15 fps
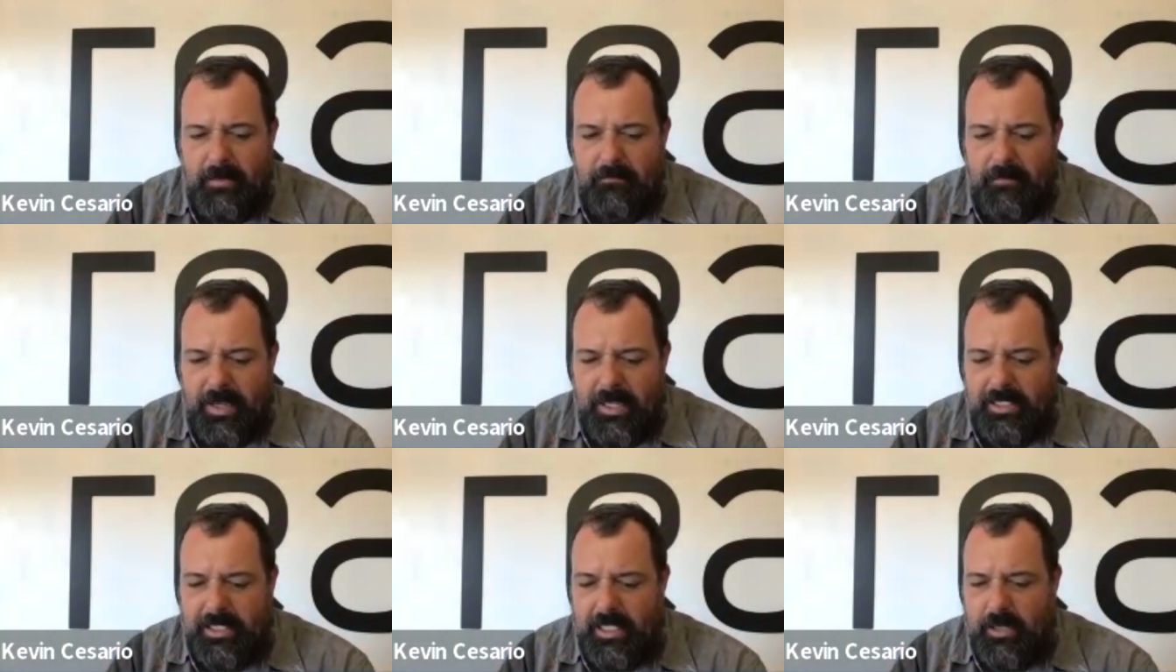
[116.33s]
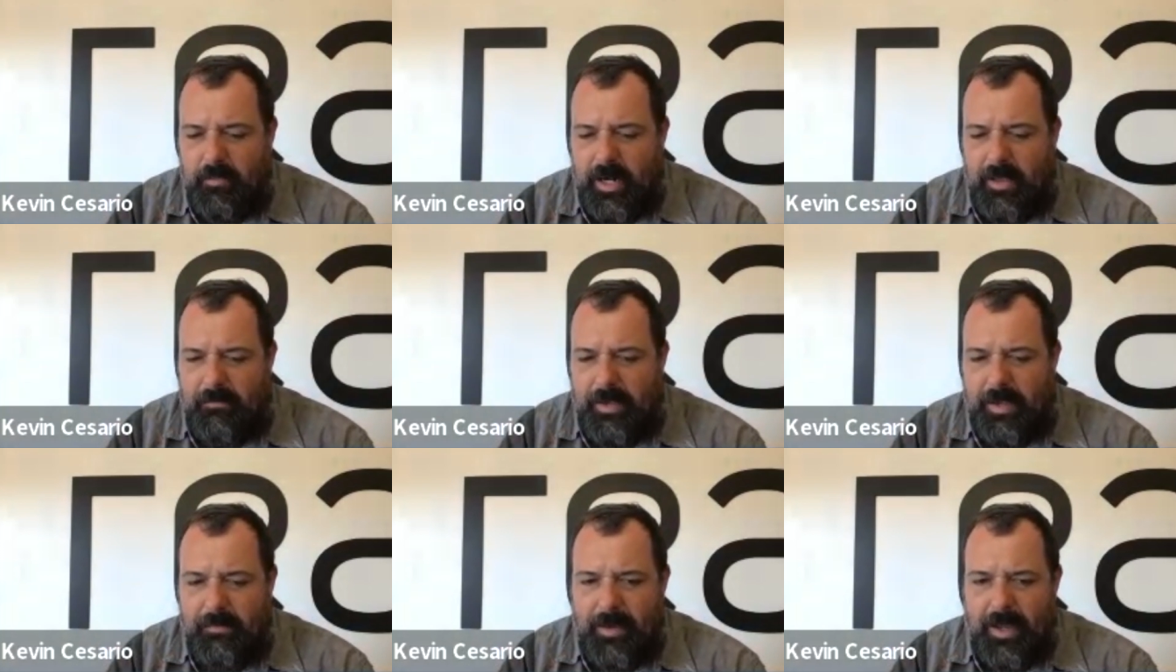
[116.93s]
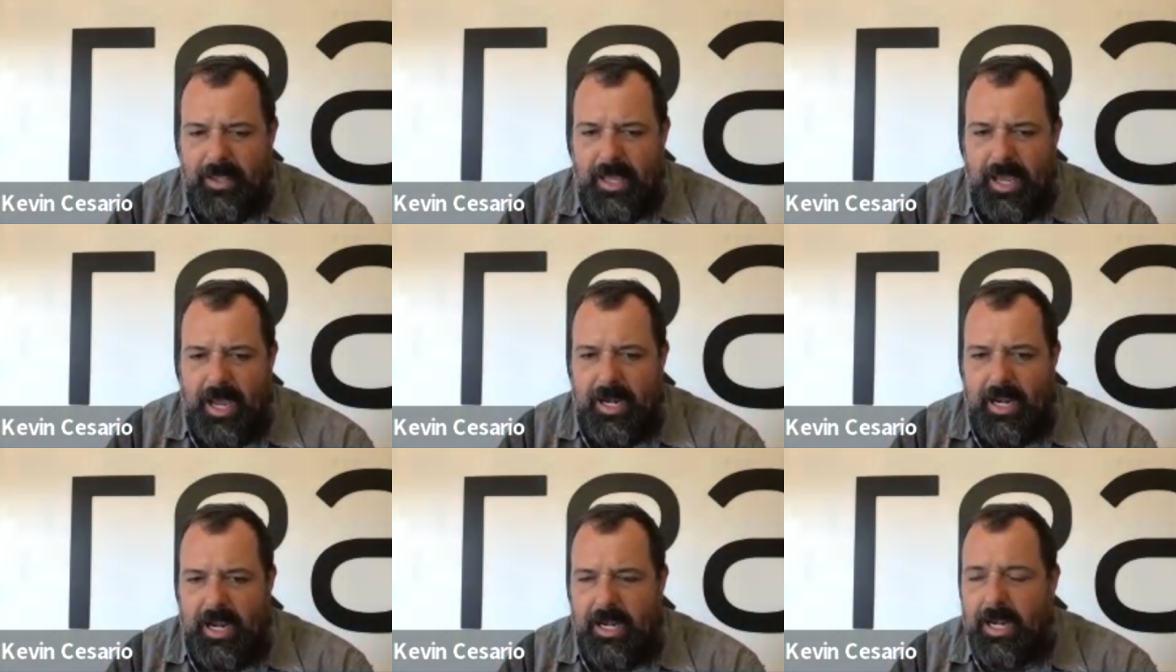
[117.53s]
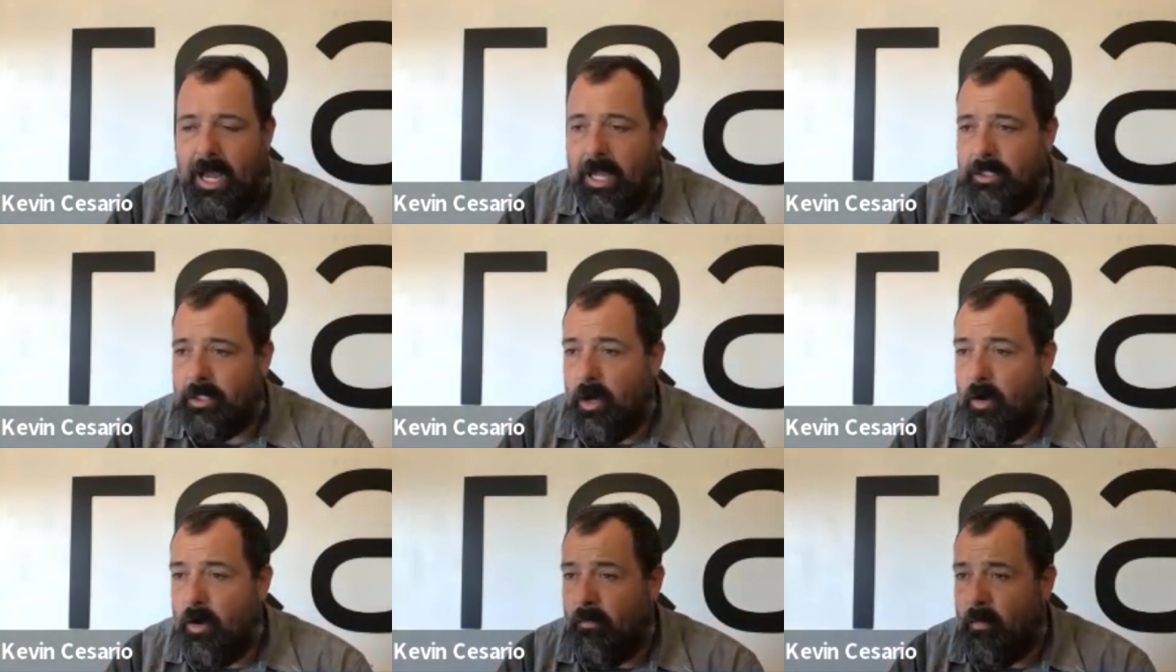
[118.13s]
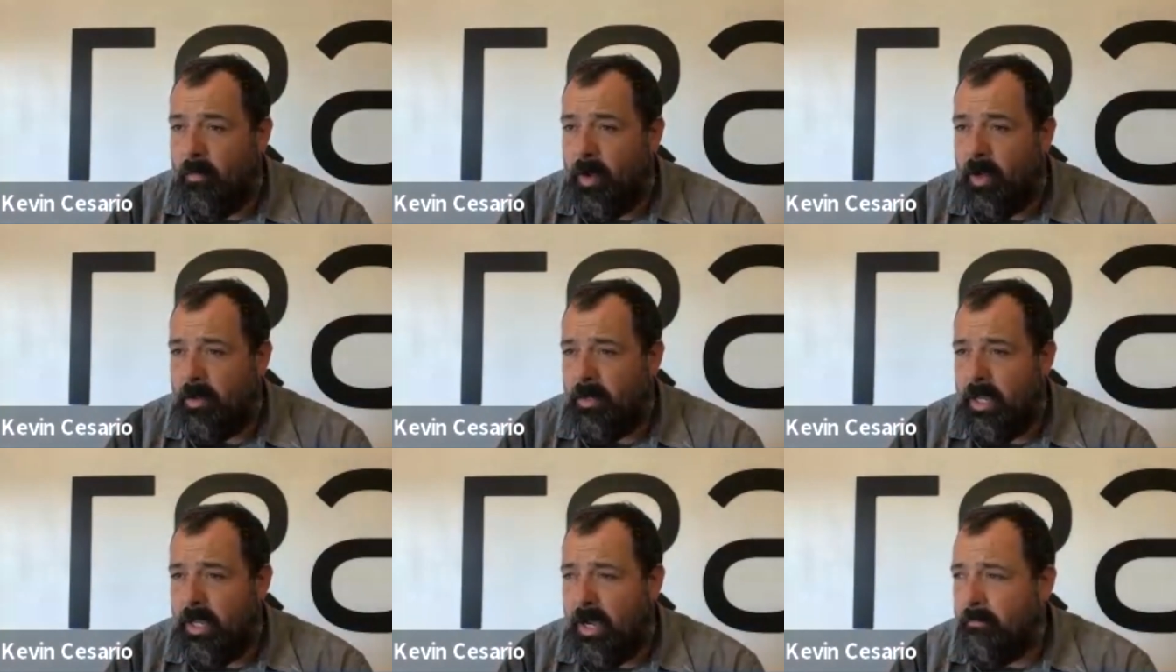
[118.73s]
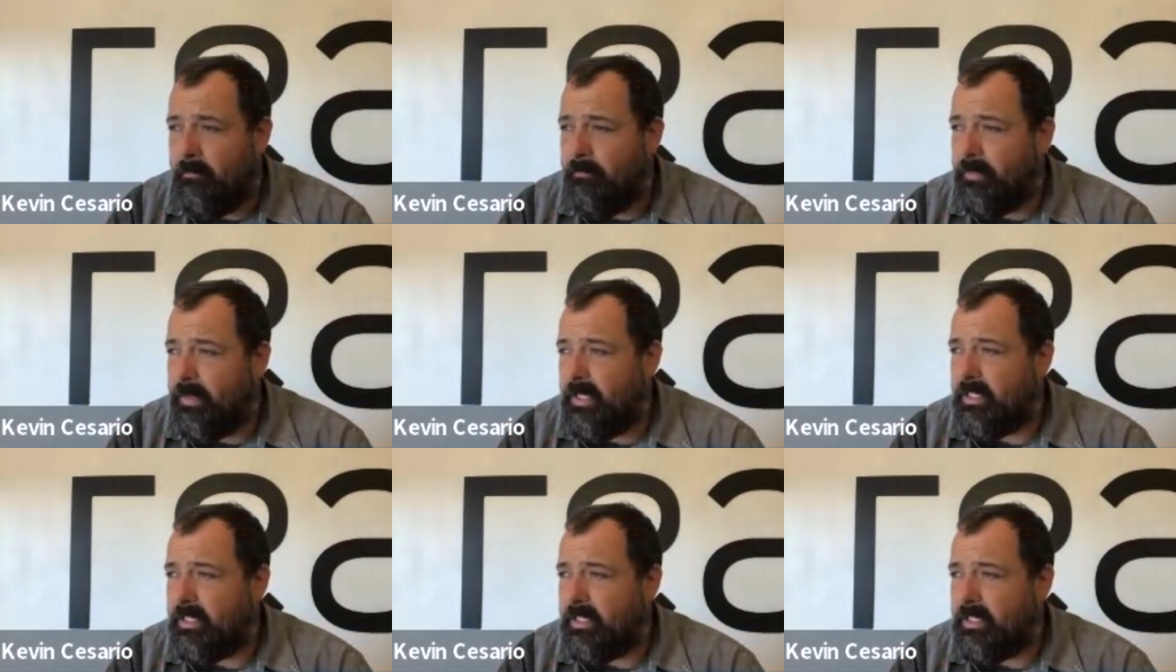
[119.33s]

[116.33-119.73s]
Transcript: Basically, what I mean by that, and not to overbog you down,